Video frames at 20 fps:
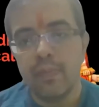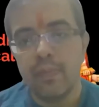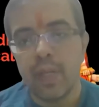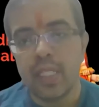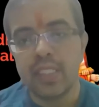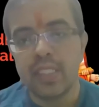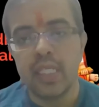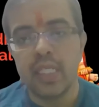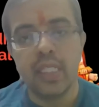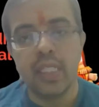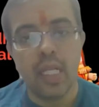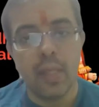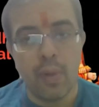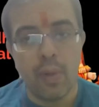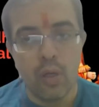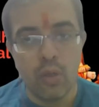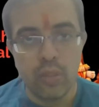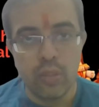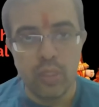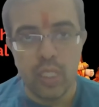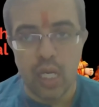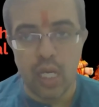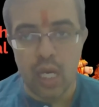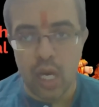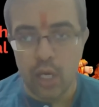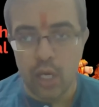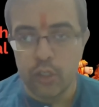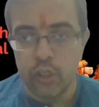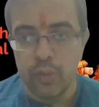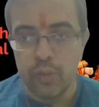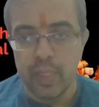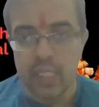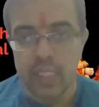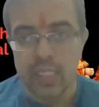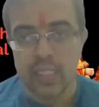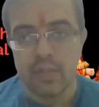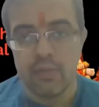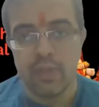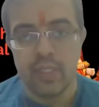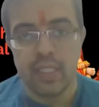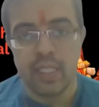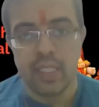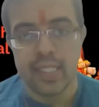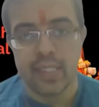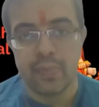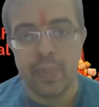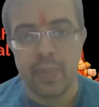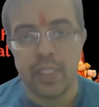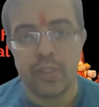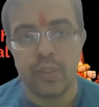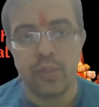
Prachanna Bauddha arguments with respect